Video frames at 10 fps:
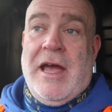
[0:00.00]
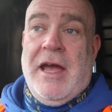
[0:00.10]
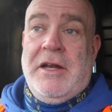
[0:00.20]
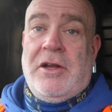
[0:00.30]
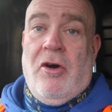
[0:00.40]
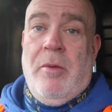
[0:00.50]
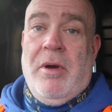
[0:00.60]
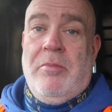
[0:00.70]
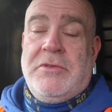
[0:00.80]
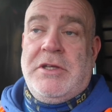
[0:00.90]
and I
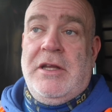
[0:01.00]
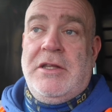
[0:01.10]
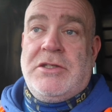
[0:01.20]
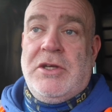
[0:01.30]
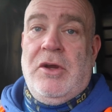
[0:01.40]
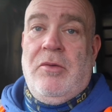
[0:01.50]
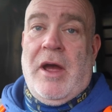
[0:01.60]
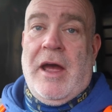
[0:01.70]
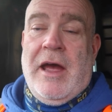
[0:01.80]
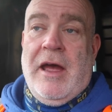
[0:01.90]
bumped
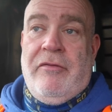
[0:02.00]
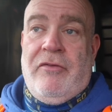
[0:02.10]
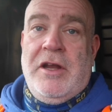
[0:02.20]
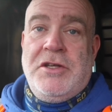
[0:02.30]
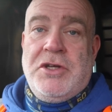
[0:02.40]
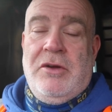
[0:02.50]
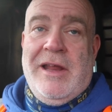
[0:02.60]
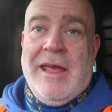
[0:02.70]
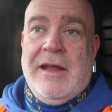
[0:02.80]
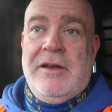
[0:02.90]
into our friend
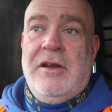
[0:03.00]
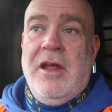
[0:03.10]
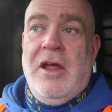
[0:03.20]
Julianne